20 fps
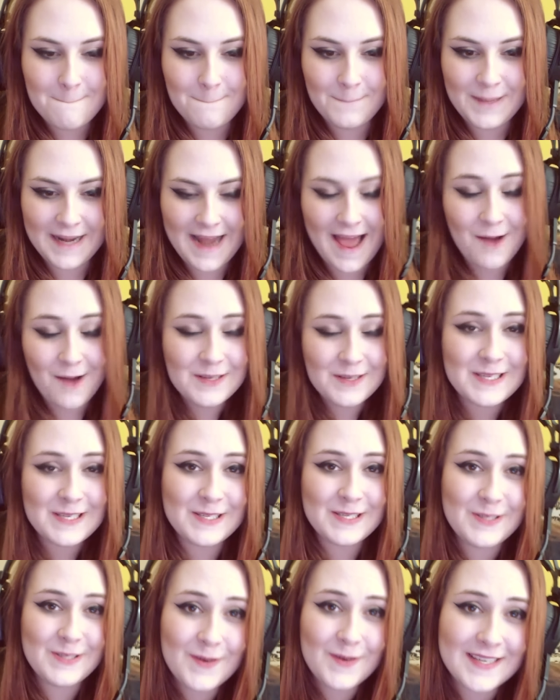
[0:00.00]
but I was
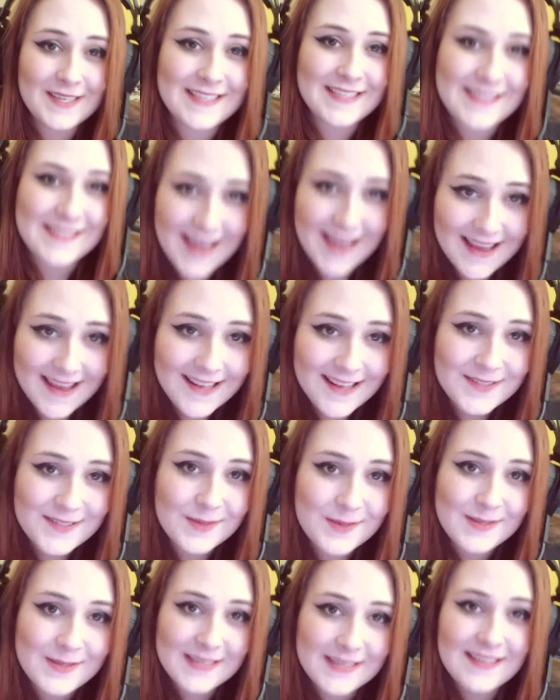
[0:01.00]
so excited
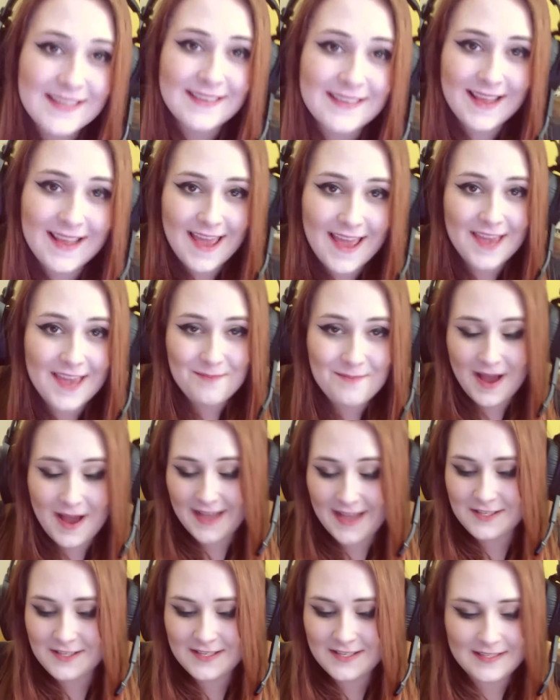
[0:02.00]
to see the name,
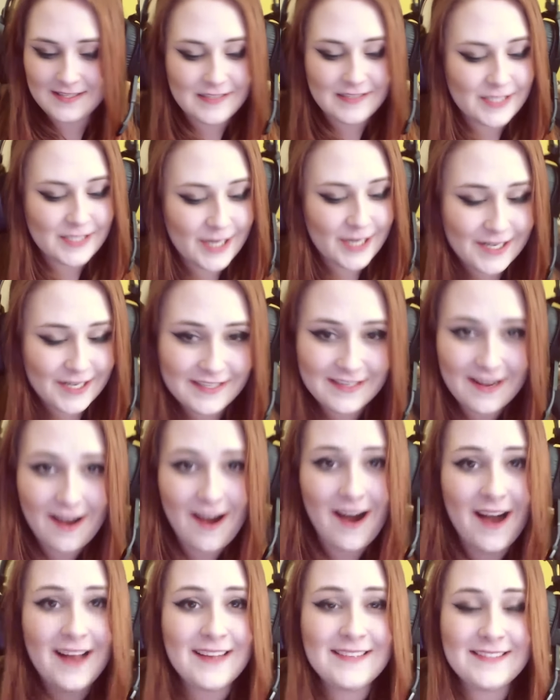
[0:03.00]
I just turned
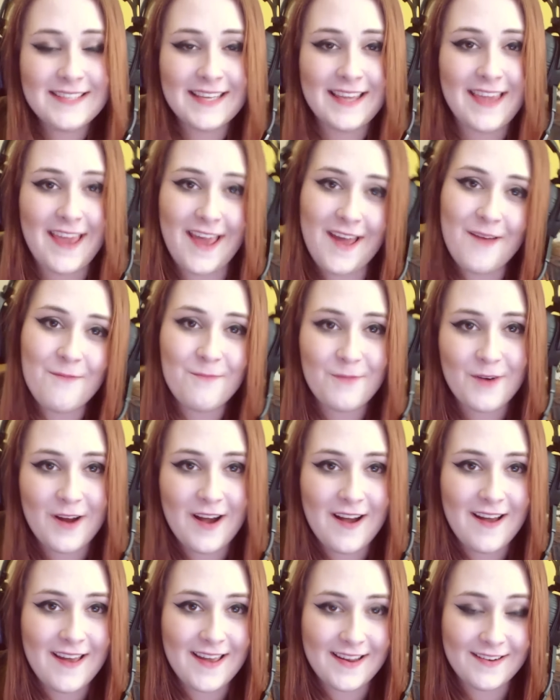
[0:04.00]
on the
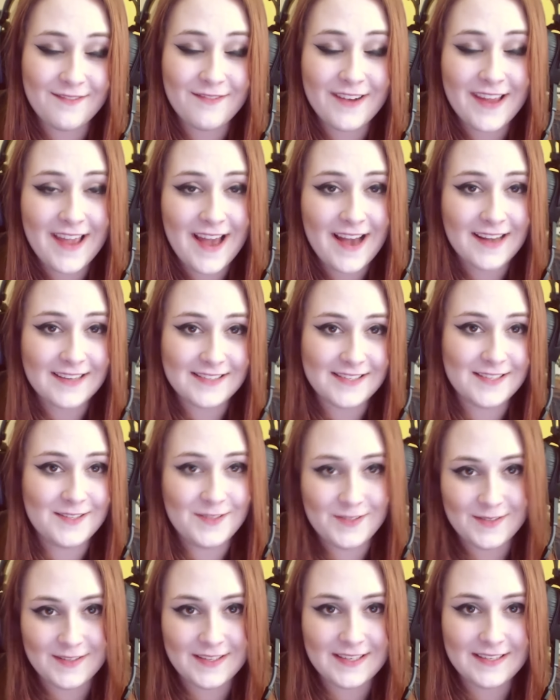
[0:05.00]
camera and
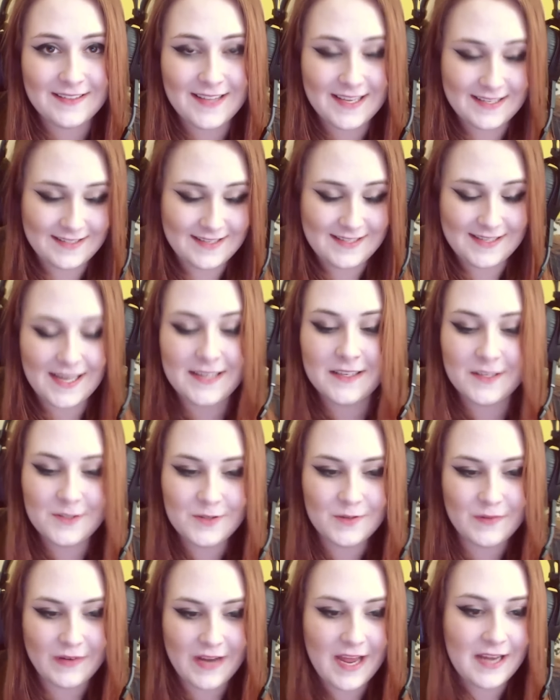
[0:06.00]
reacted to it. Like, decided
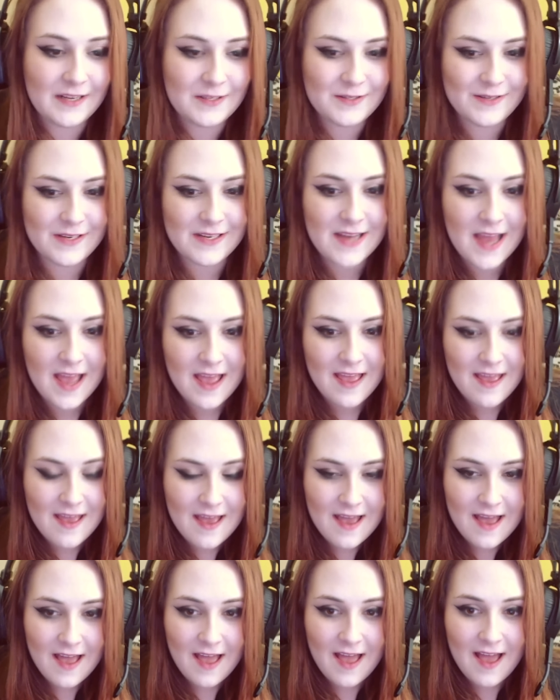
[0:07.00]
to react to it.
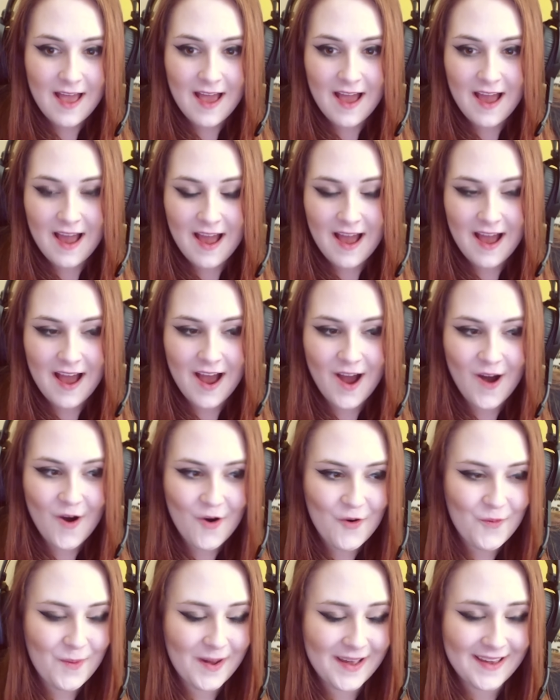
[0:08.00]

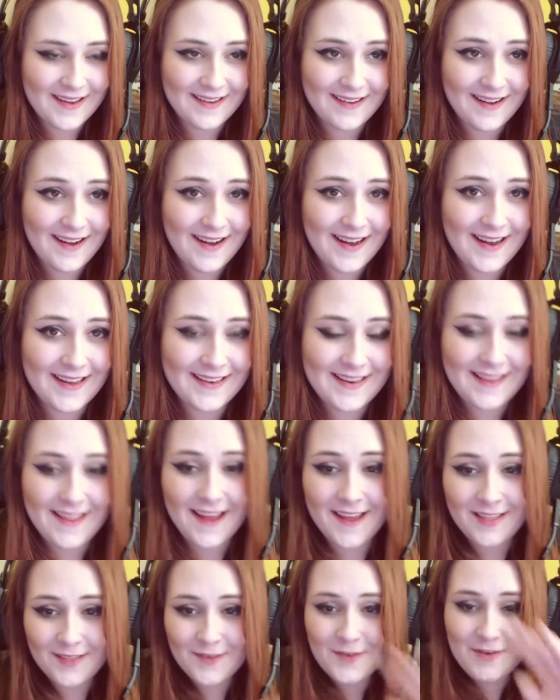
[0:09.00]
Oh my god, and
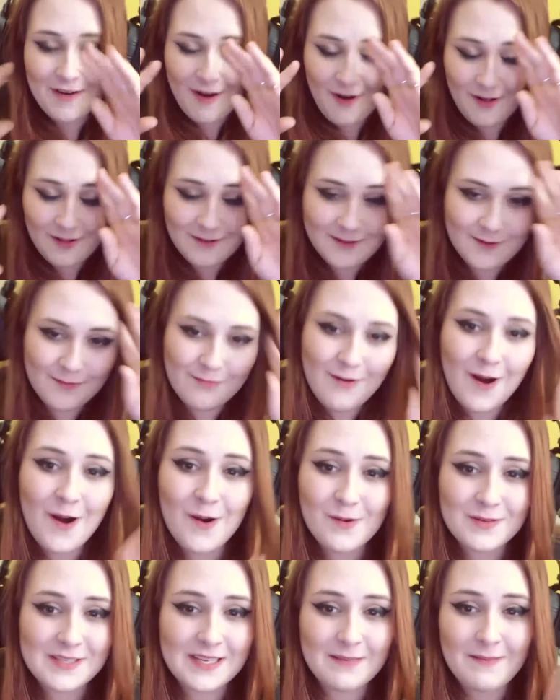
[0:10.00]
I look all
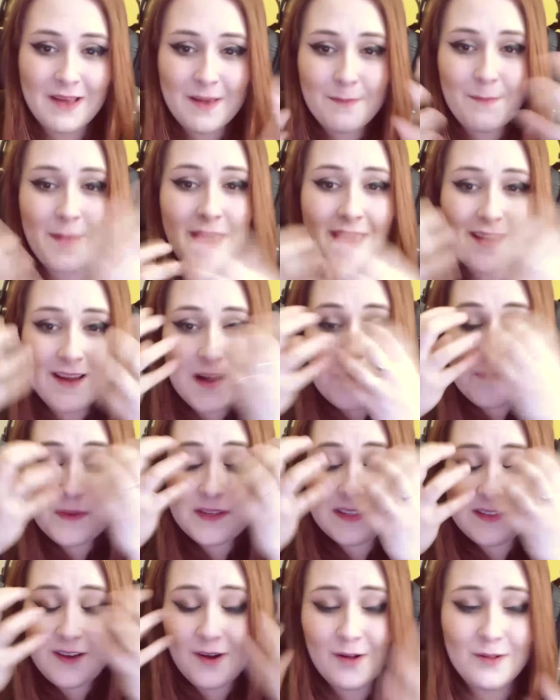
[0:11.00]
gross and my makeup
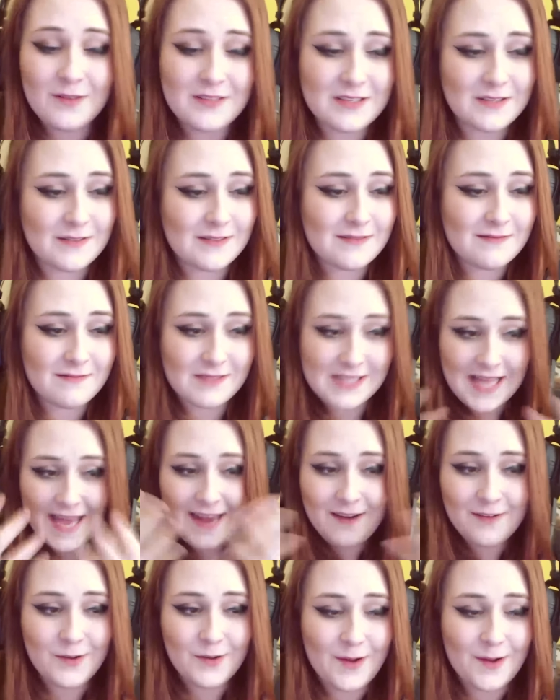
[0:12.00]
is all... I
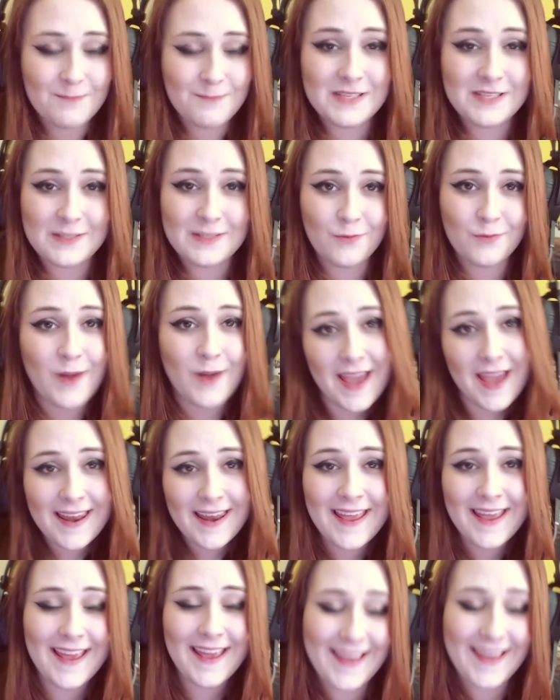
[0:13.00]
don't know, I'm
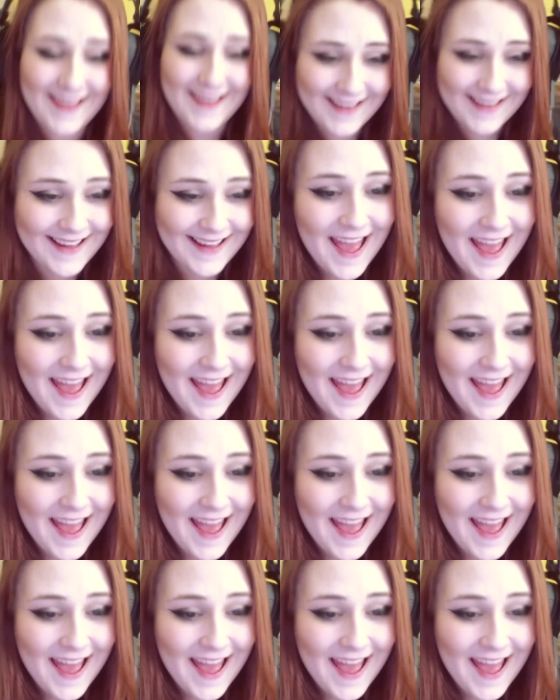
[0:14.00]
sweating